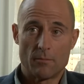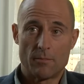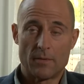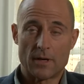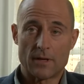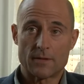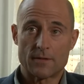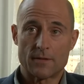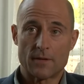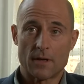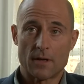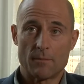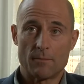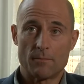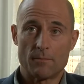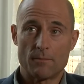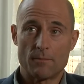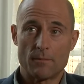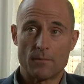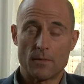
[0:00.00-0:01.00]
But
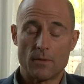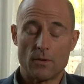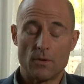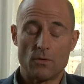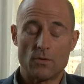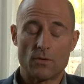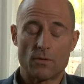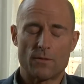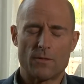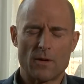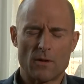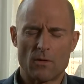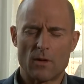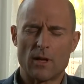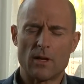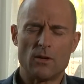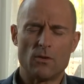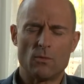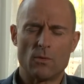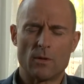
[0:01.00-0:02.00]
um, you just felt
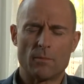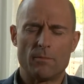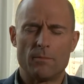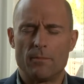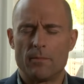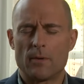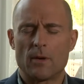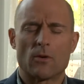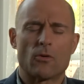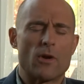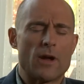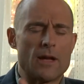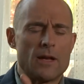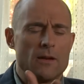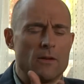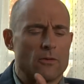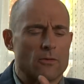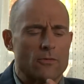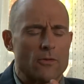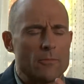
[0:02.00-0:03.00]
like you were
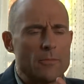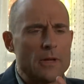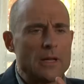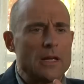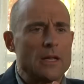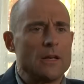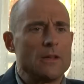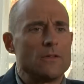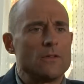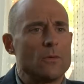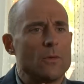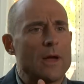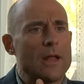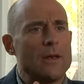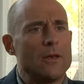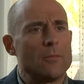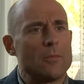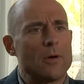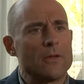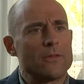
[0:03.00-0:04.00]
cradled from beginning to
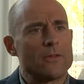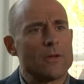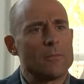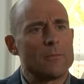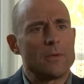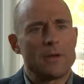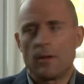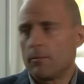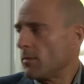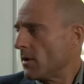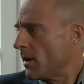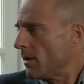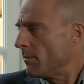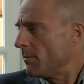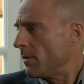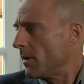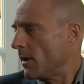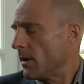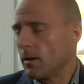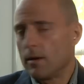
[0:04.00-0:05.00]
end by somebody, by
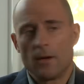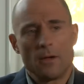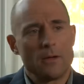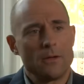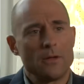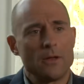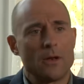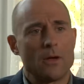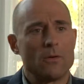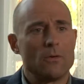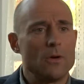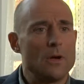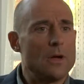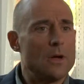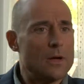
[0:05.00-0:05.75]
by you know